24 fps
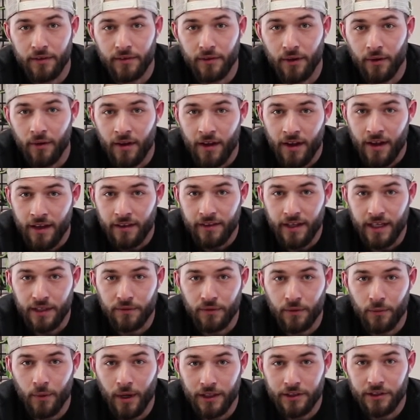So thanks
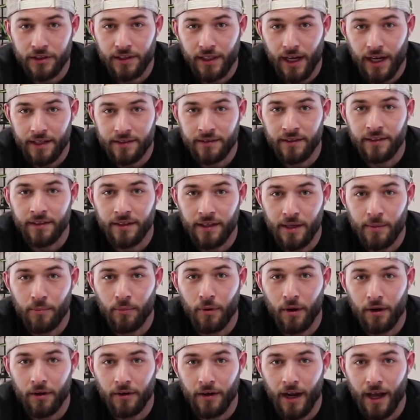for watching guys, keep
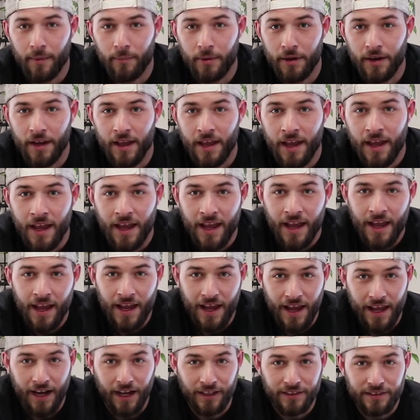water hopping,
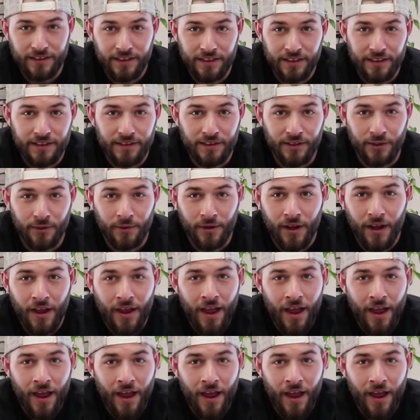and I'll see you soon.